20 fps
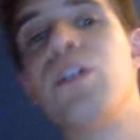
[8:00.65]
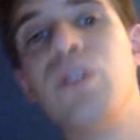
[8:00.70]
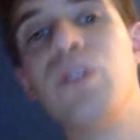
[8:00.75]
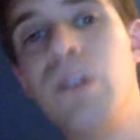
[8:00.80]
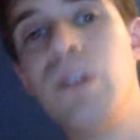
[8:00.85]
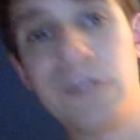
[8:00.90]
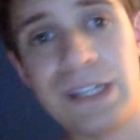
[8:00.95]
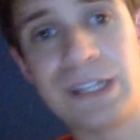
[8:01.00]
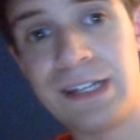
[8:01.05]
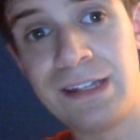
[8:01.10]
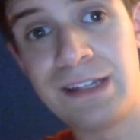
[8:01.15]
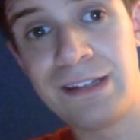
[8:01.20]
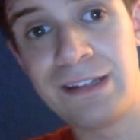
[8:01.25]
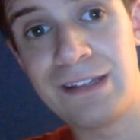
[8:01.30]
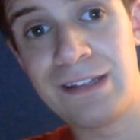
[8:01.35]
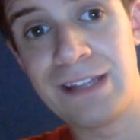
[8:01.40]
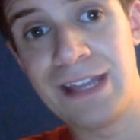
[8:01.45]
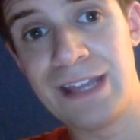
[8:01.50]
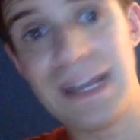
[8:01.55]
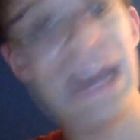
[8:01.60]
looking
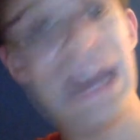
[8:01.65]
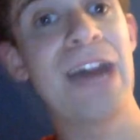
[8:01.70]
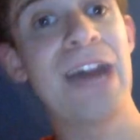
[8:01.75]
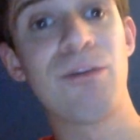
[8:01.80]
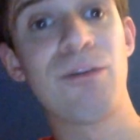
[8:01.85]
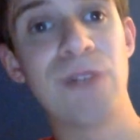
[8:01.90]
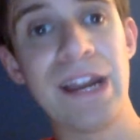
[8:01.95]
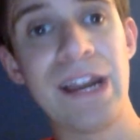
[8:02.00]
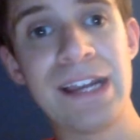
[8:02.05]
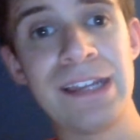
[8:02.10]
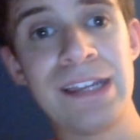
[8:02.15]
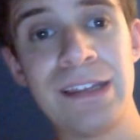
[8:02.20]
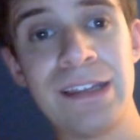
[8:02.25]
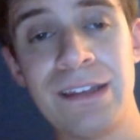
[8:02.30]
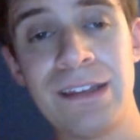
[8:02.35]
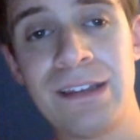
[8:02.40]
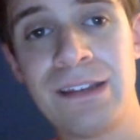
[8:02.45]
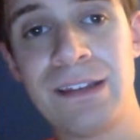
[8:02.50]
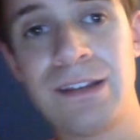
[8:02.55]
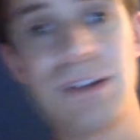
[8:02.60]
at Rey.
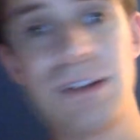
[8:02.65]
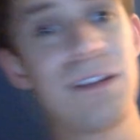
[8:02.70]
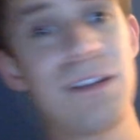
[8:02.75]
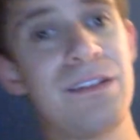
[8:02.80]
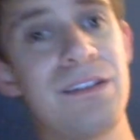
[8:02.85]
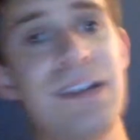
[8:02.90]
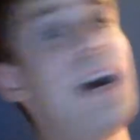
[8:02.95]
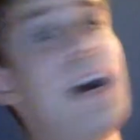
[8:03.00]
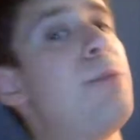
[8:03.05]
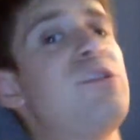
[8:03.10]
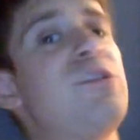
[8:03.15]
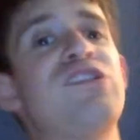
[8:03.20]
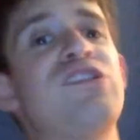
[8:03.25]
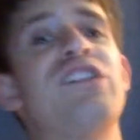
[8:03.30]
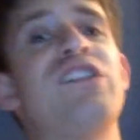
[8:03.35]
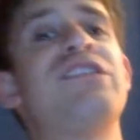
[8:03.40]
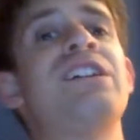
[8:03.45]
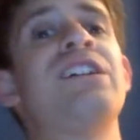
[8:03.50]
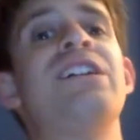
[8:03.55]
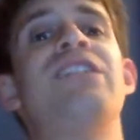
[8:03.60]
Dom was
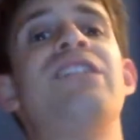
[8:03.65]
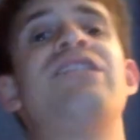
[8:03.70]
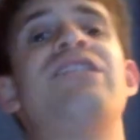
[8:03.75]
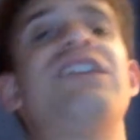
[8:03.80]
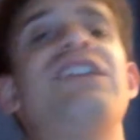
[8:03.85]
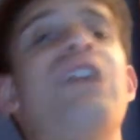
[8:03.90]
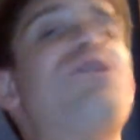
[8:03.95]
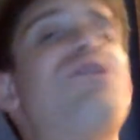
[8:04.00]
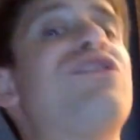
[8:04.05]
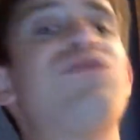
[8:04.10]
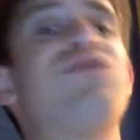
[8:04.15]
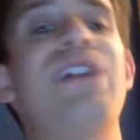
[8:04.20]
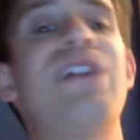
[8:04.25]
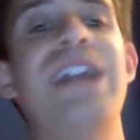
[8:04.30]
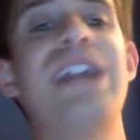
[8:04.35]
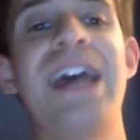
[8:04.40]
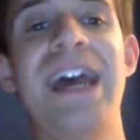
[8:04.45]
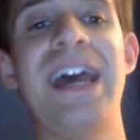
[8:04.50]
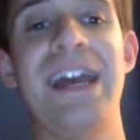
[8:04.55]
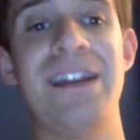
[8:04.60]
just staring
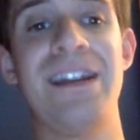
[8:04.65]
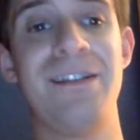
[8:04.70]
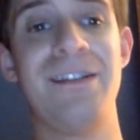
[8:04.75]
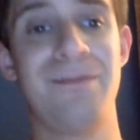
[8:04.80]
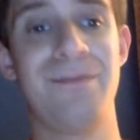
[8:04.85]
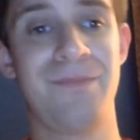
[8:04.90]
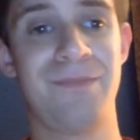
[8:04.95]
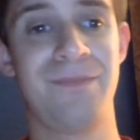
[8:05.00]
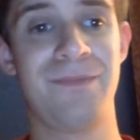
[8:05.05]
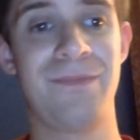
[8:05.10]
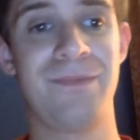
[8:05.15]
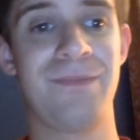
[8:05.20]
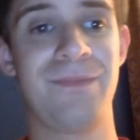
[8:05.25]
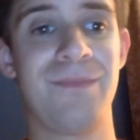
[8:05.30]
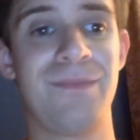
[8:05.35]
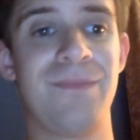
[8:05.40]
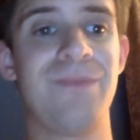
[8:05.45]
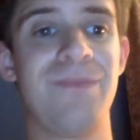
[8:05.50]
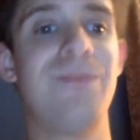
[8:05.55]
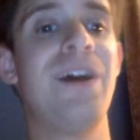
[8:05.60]
straight ahead,
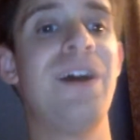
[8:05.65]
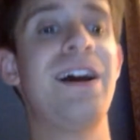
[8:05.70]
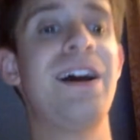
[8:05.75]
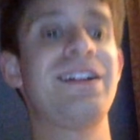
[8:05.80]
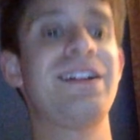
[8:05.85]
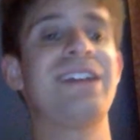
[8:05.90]
not